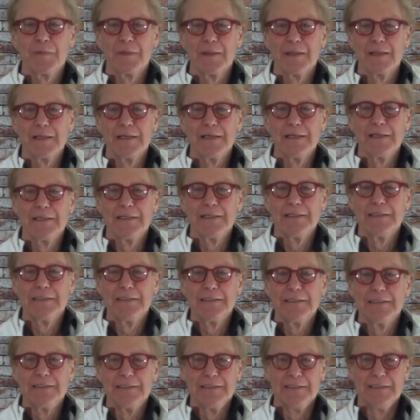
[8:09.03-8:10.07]

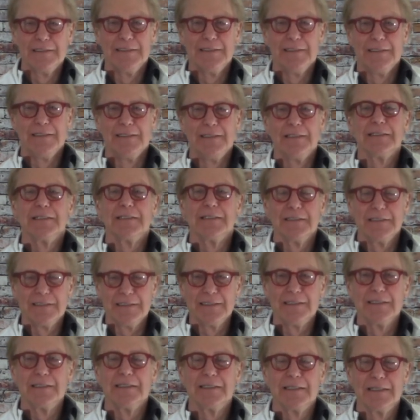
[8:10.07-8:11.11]

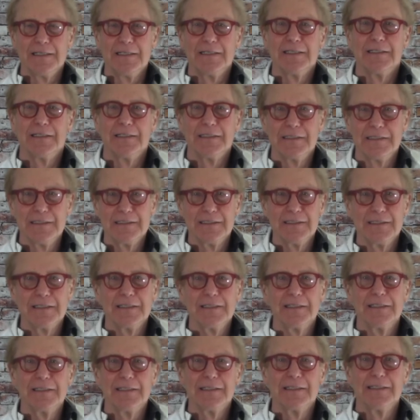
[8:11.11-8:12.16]

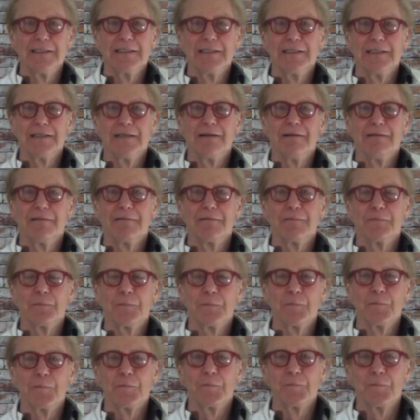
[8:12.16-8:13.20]

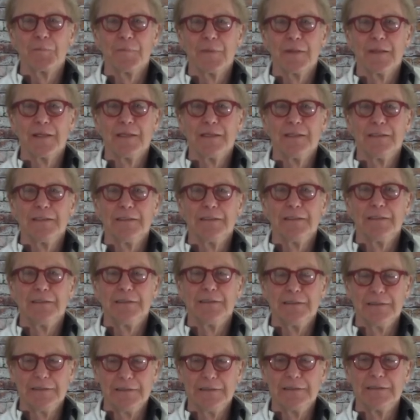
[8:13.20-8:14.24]

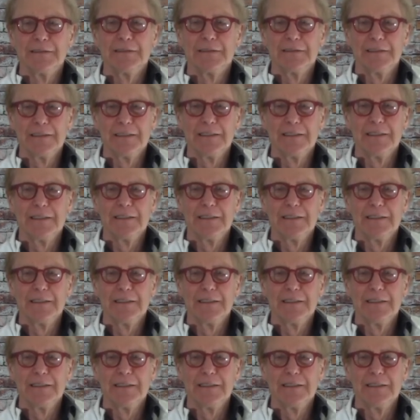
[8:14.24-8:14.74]
[no speech]